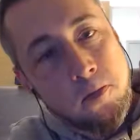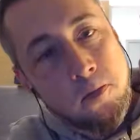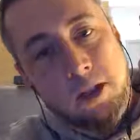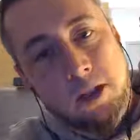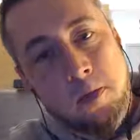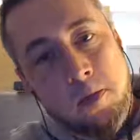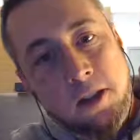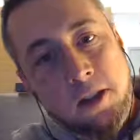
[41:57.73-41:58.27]

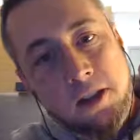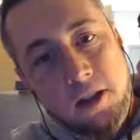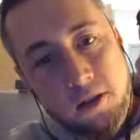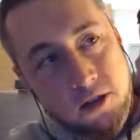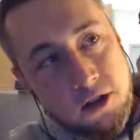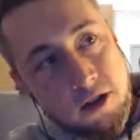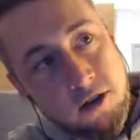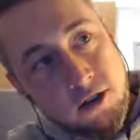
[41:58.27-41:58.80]
Billy Billy
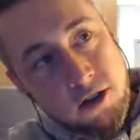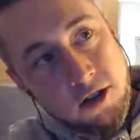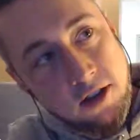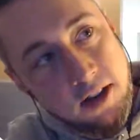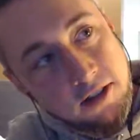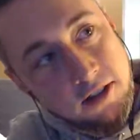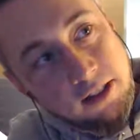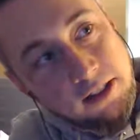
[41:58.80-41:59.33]
Ocean Ocean. I
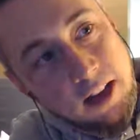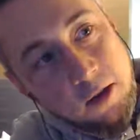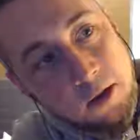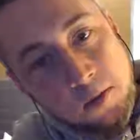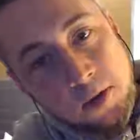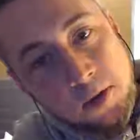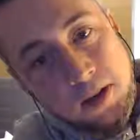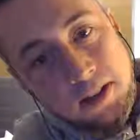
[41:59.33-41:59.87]
think that would
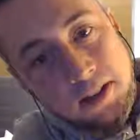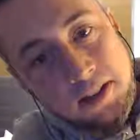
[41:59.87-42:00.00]
be.